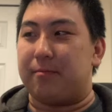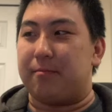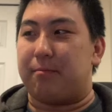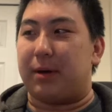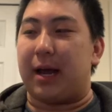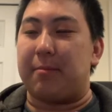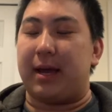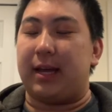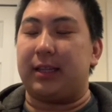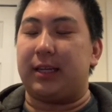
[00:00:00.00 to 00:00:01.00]
But I
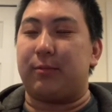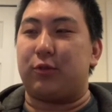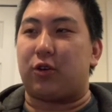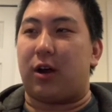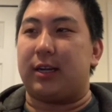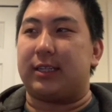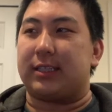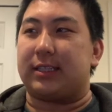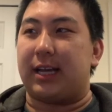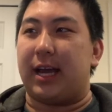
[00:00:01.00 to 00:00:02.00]
mainly am drawn to
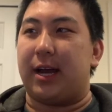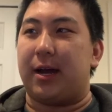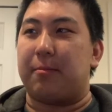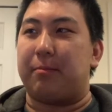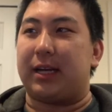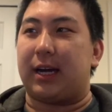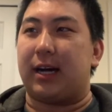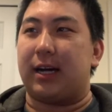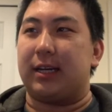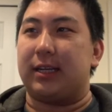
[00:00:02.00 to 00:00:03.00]
Sam
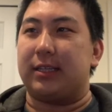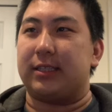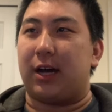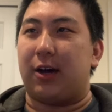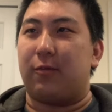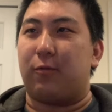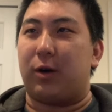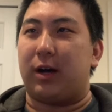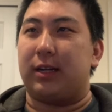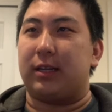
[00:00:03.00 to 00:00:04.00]
because of
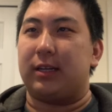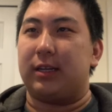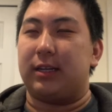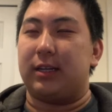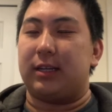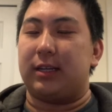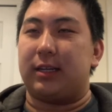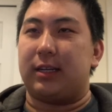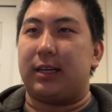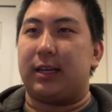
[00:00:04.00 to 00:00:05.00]
what
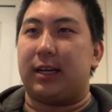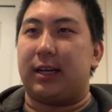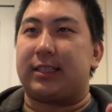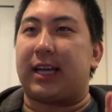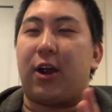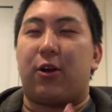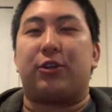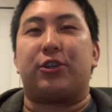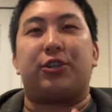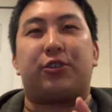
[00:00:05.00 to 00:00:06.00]
his
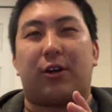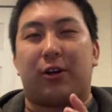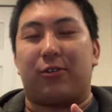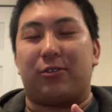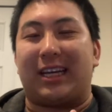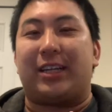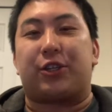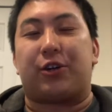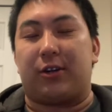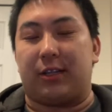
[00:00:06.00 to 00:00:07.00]
character struggles
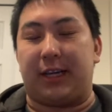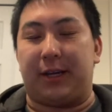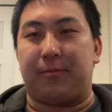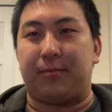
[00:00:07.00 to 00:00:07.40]
internally.